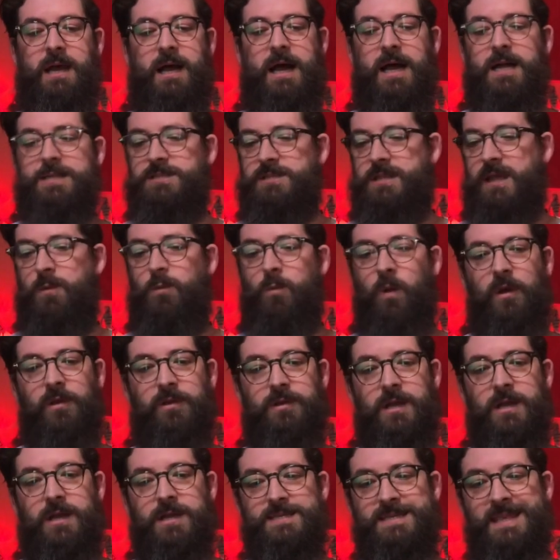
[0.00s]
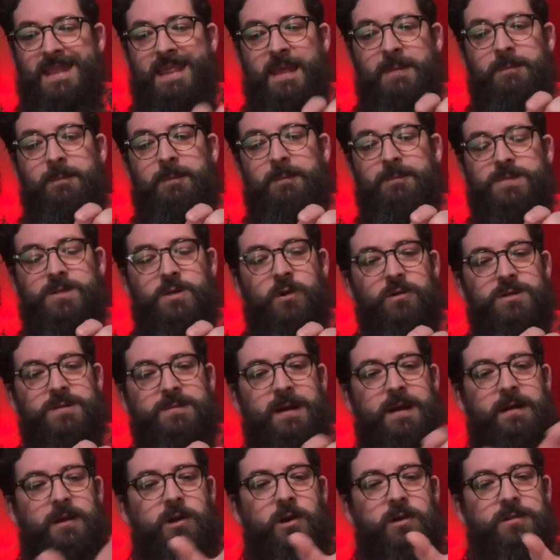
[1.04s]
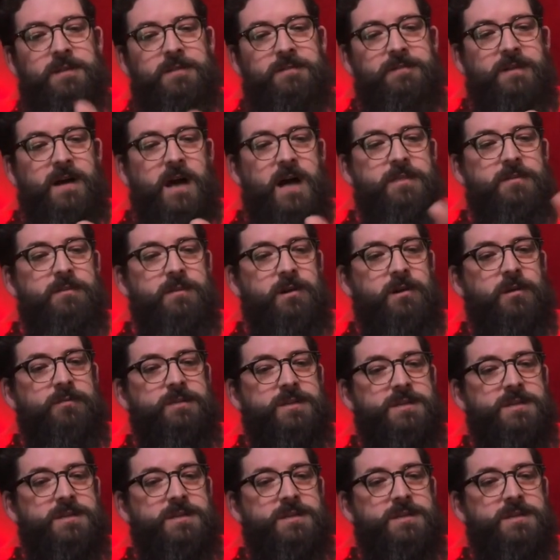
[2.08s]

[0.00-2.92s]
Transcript: to their oneness and then talked about God the Father and God the